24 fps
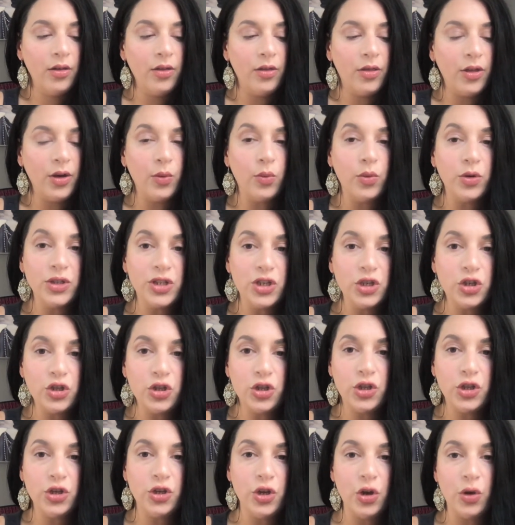was a
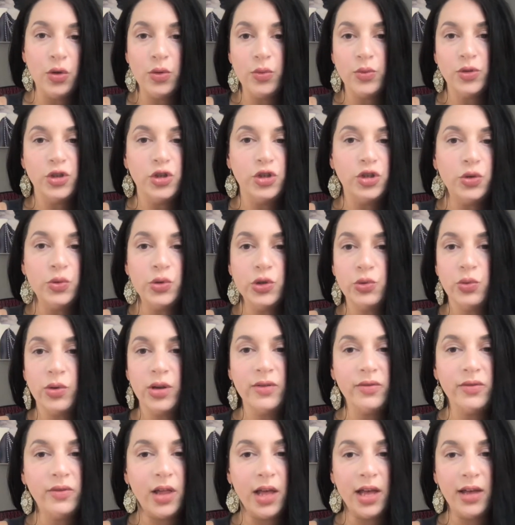Jewish way
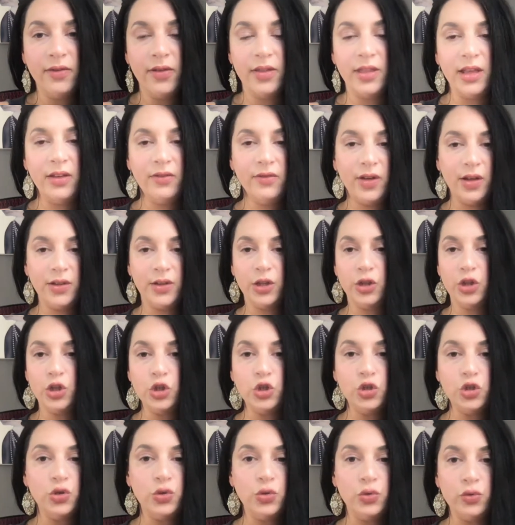of life, and they felt that the
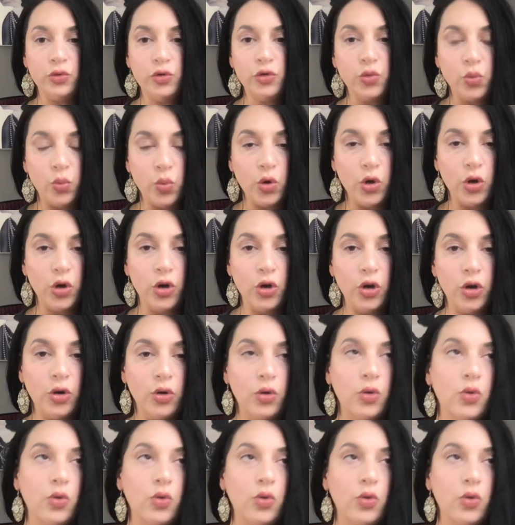Jews were